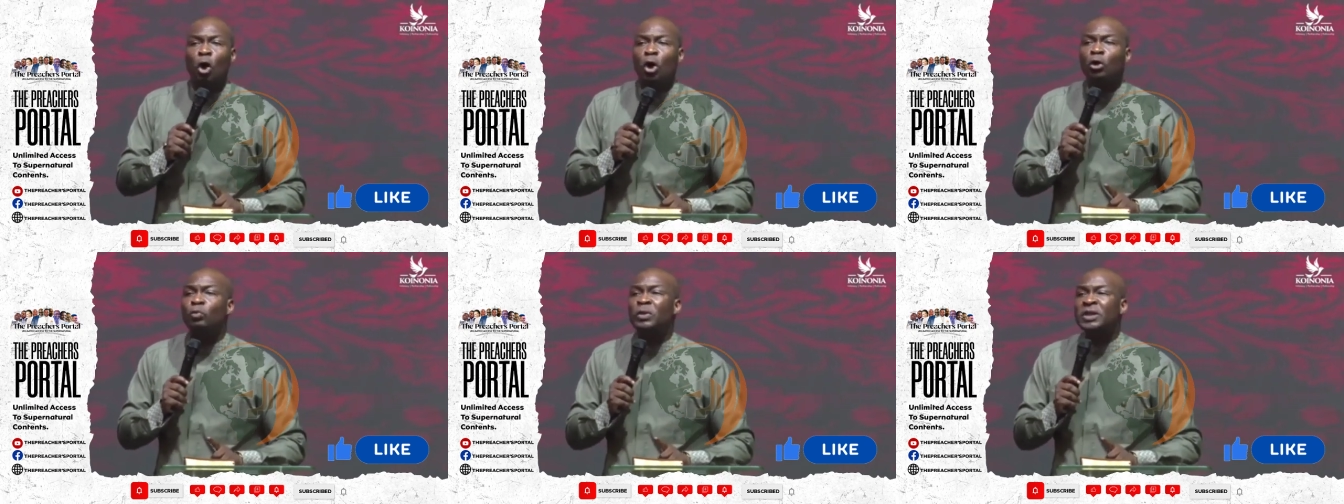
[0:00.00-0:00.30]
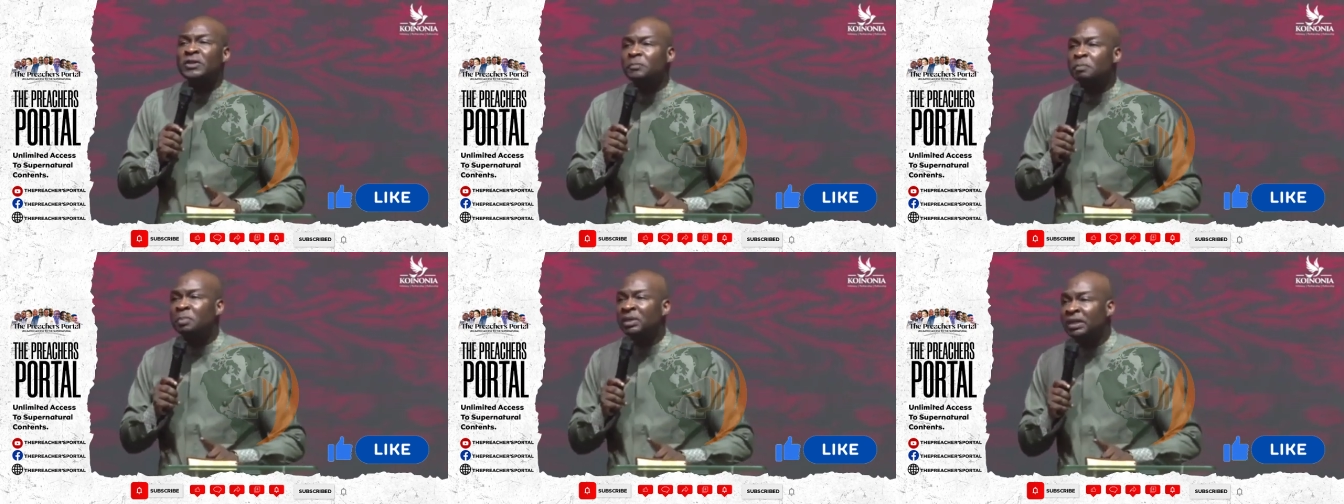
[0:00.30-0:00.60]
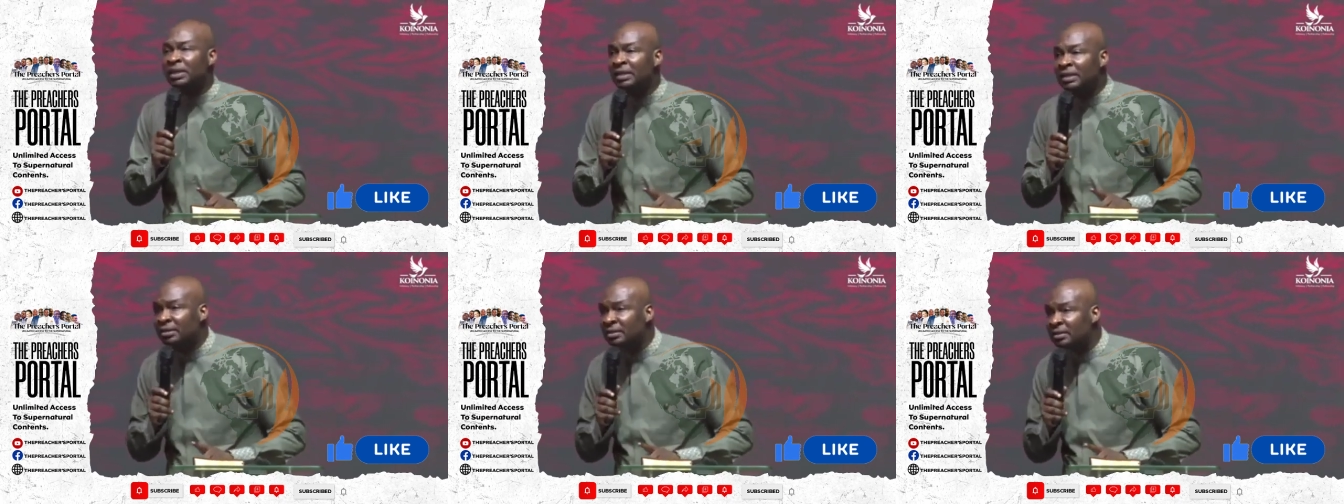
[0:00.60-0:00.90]
always
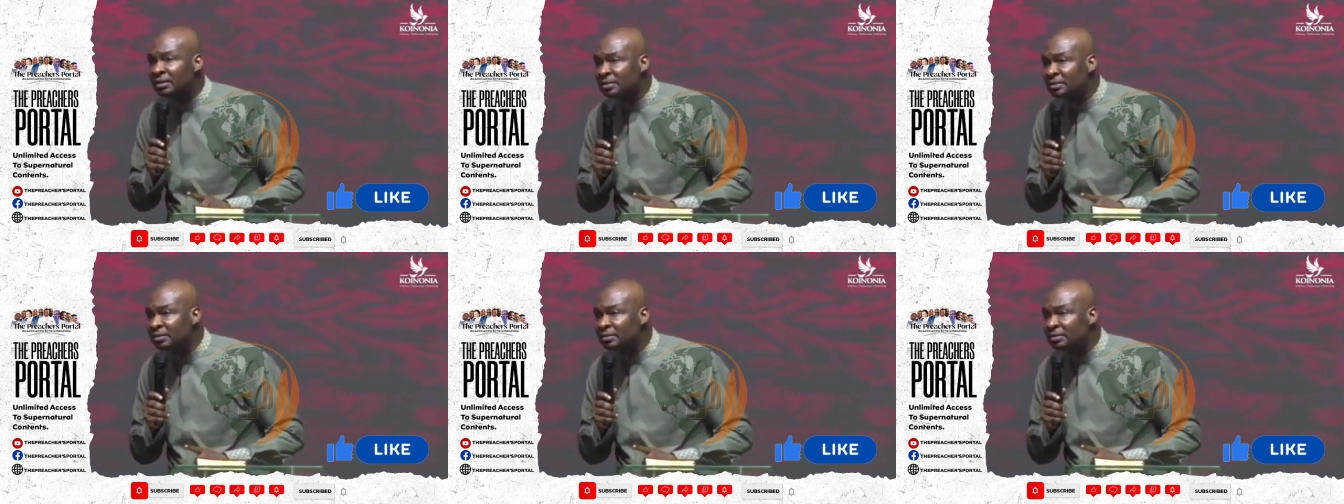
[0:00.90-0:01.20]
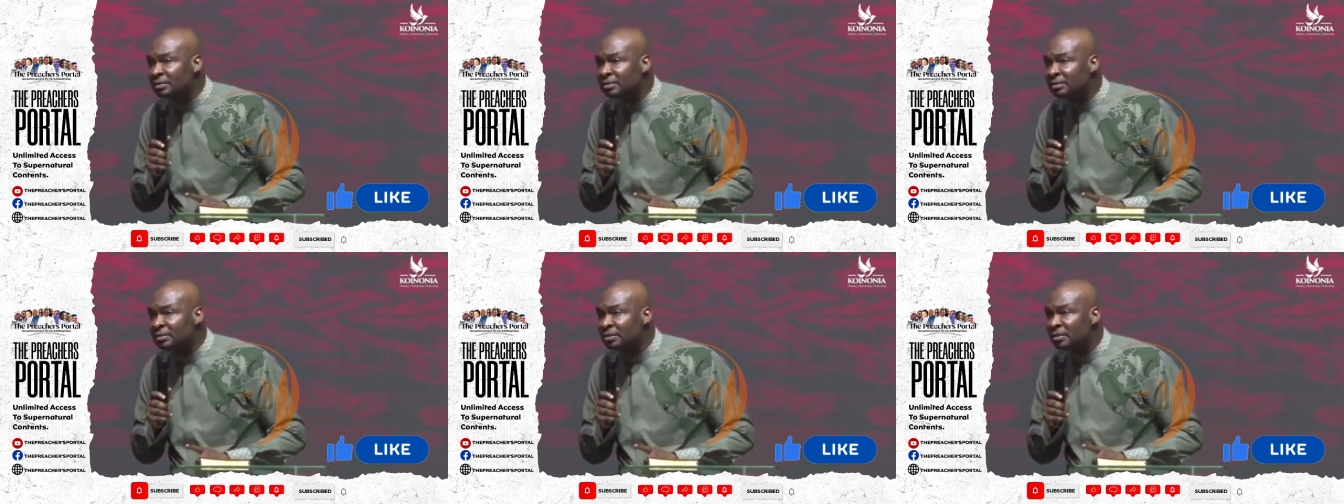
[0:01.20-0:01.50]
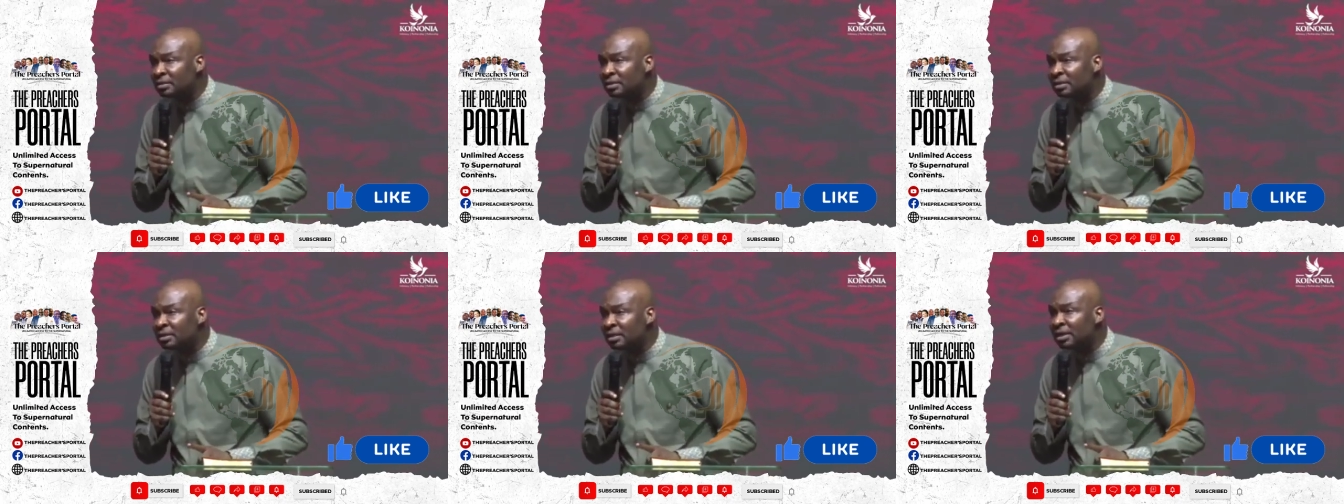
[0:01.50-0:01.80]
speaking.
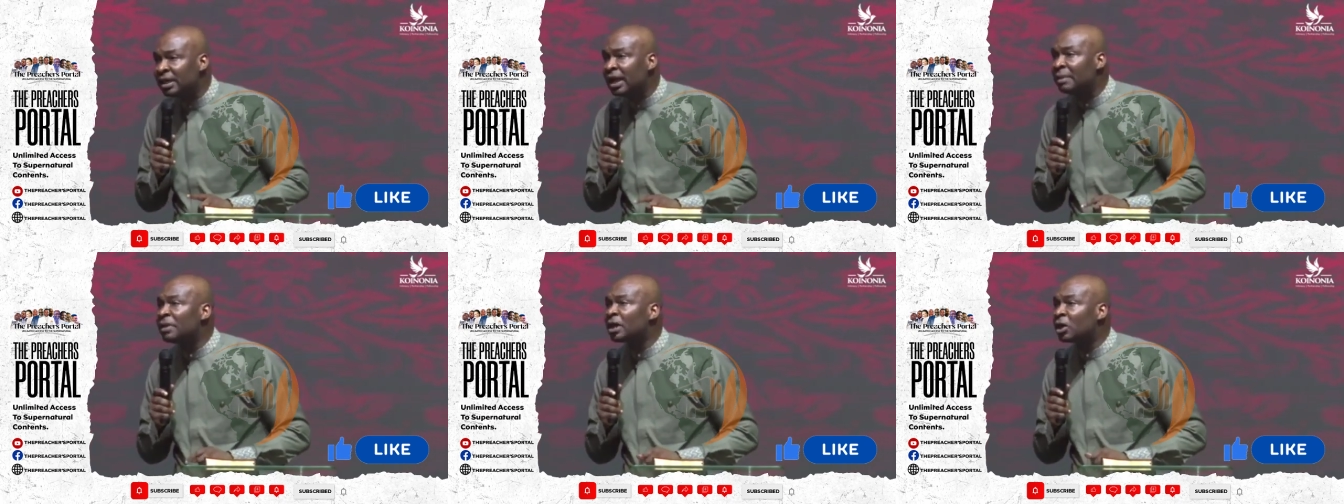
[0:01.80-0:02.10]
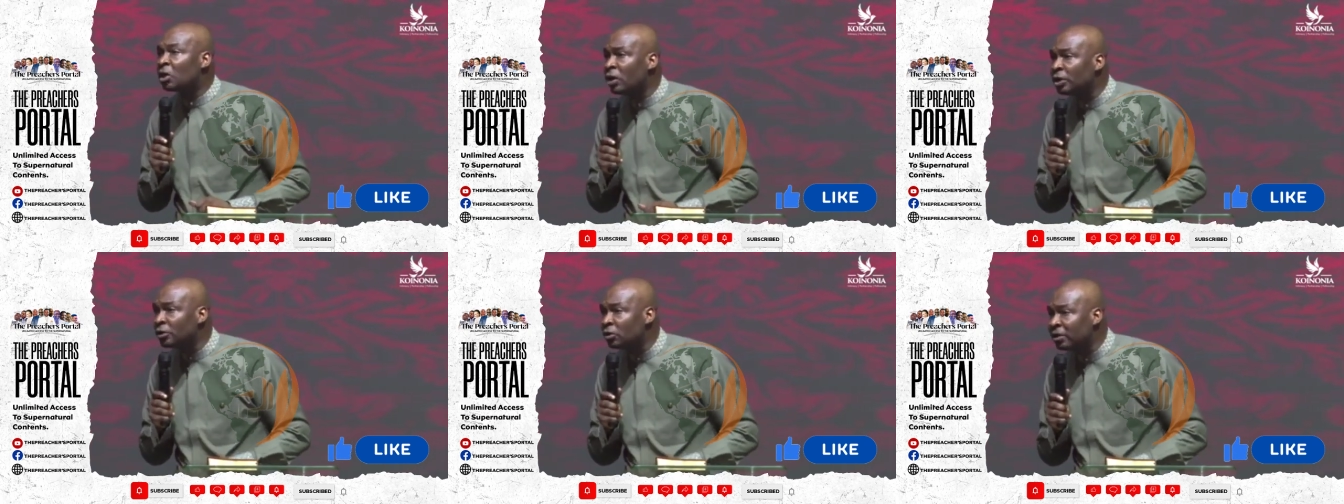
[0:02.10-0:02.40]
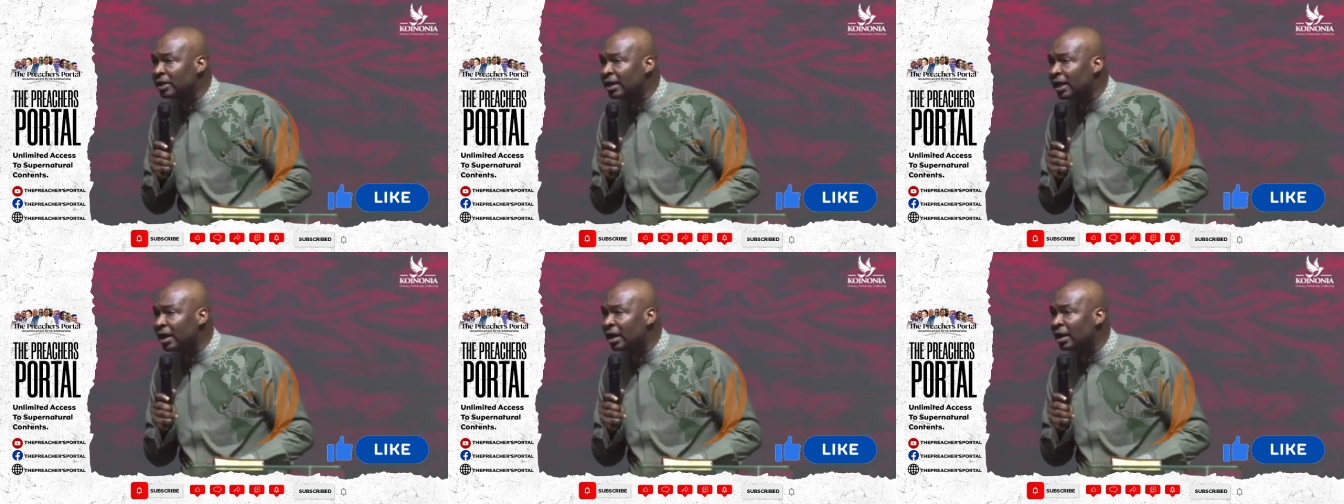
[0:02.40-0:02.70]
Hear me,
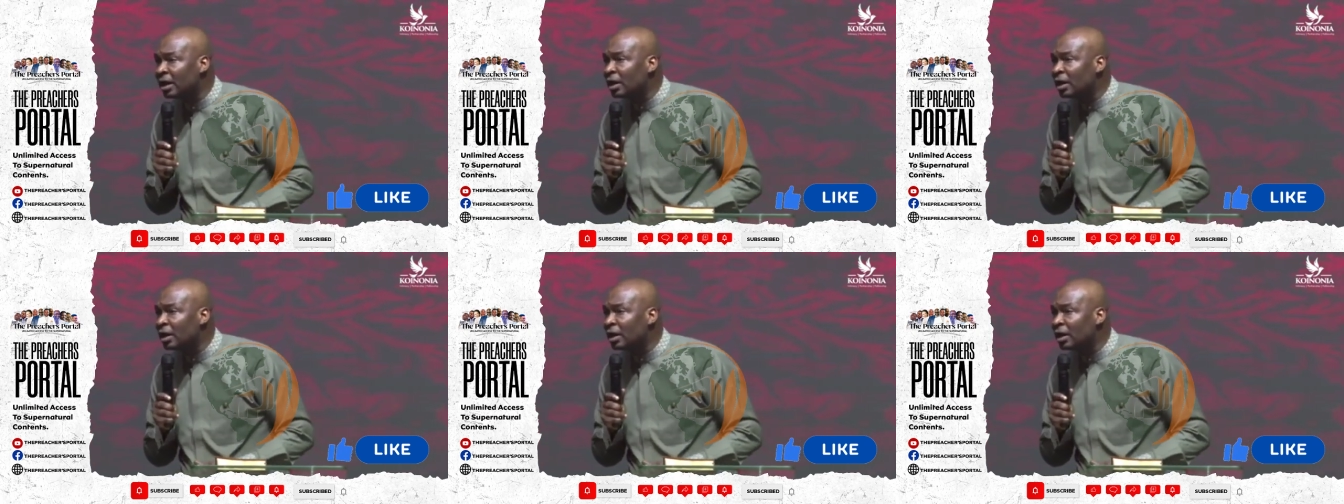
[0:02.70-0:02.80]
Koinonia.